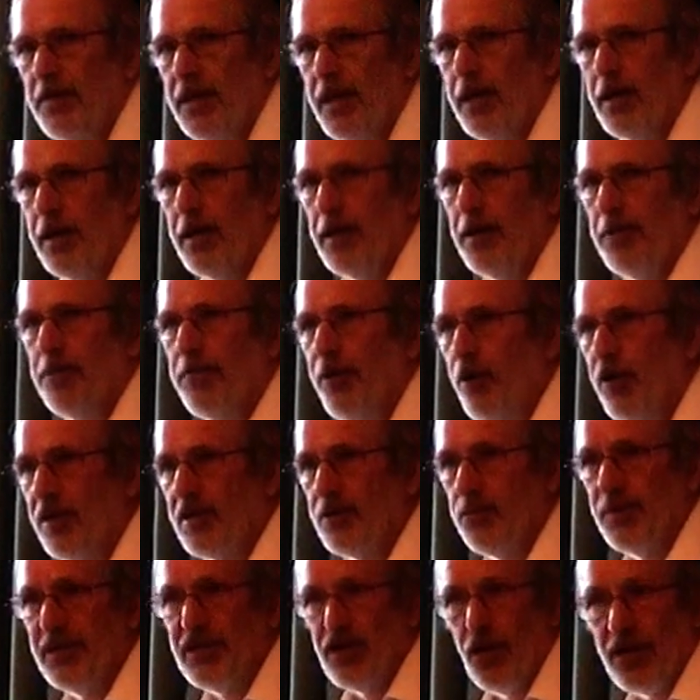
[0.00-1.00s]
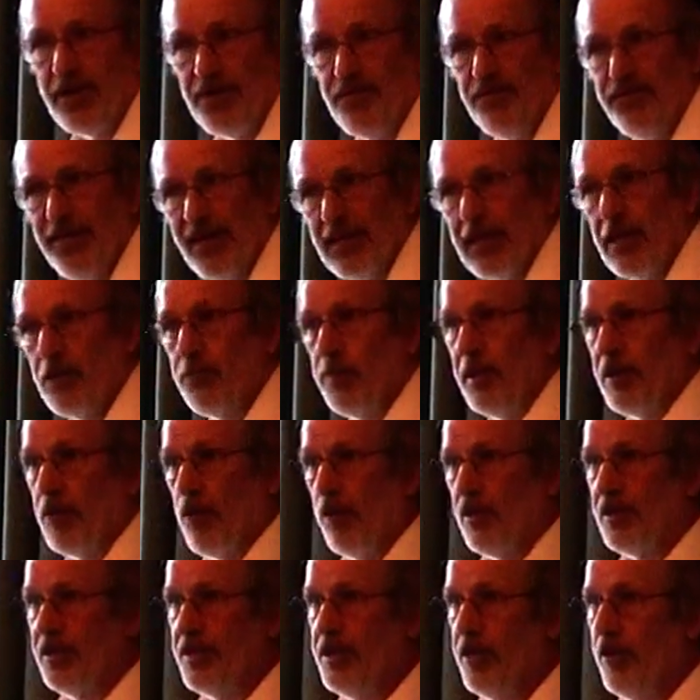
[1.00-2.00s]
birds which are infected with
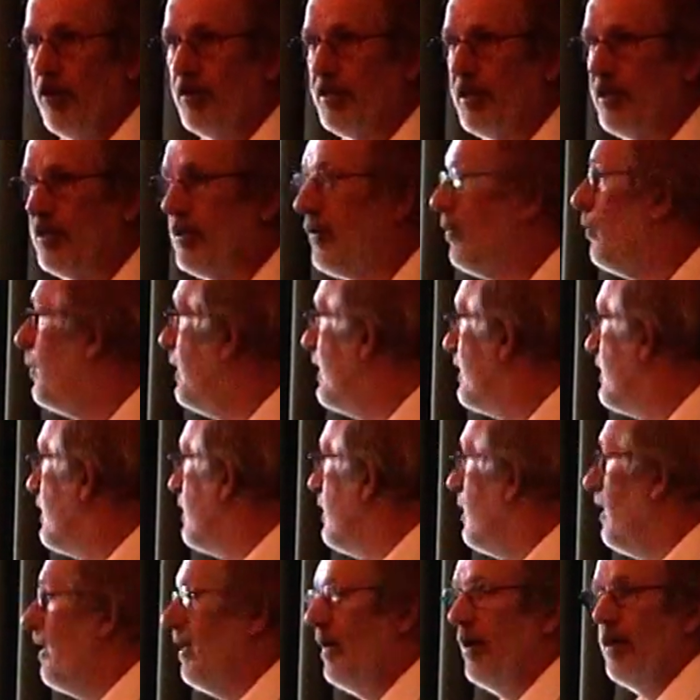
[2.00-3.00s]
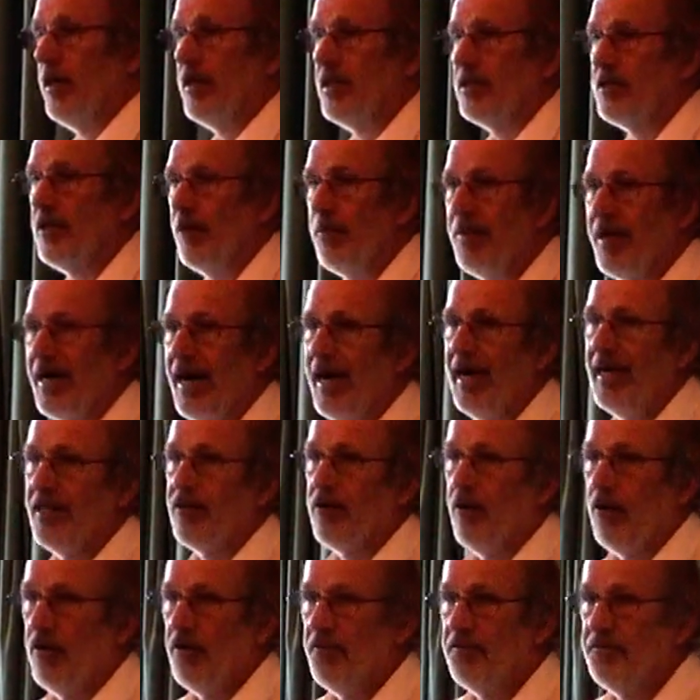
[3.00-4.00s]
coccidiosis with some
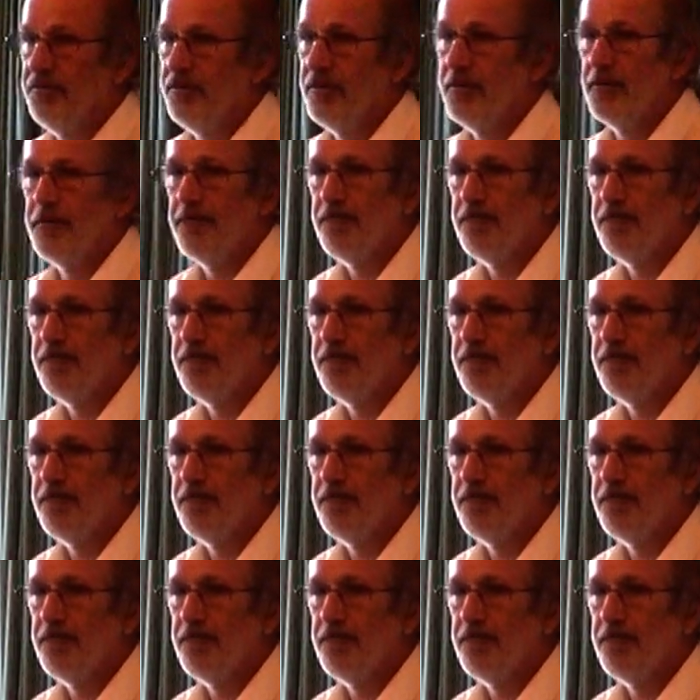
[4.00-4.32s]
kind of